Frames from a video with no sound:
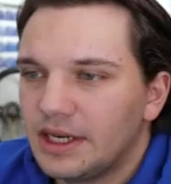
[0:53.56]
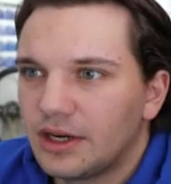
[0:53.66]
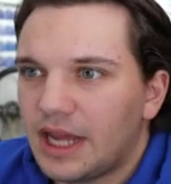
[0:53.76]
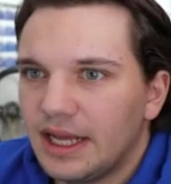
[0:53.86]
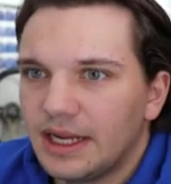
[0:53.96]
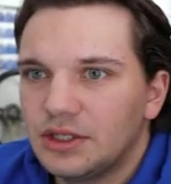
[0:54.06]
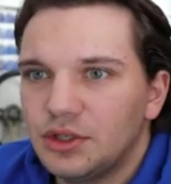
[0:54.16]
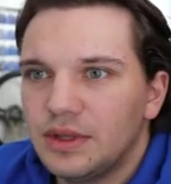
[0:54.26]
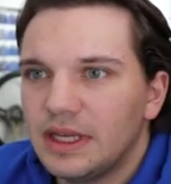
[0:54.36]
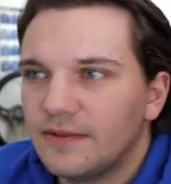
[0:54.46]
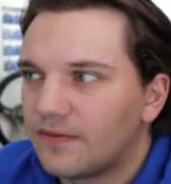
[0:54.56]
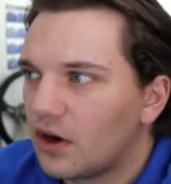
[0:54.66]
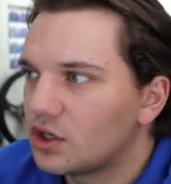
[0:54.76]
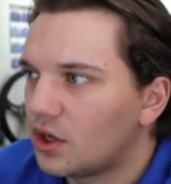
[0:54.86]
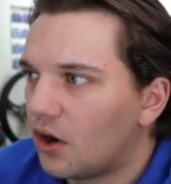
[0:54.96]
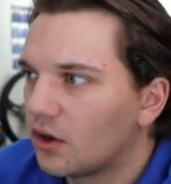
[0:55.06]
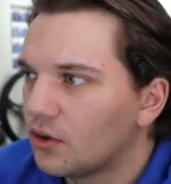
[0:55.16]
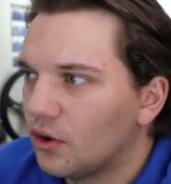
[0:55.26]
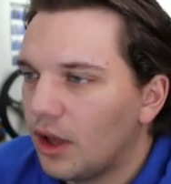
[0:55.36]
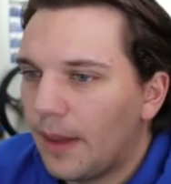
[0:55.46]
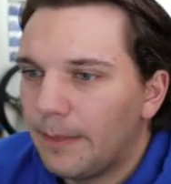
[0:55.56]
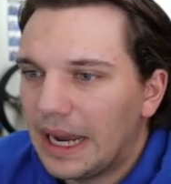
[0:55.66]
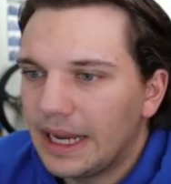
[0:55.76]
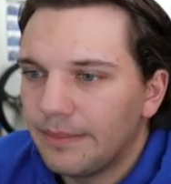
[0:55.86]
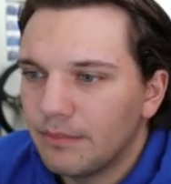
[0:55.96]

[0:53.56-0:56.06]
here getting into the first article by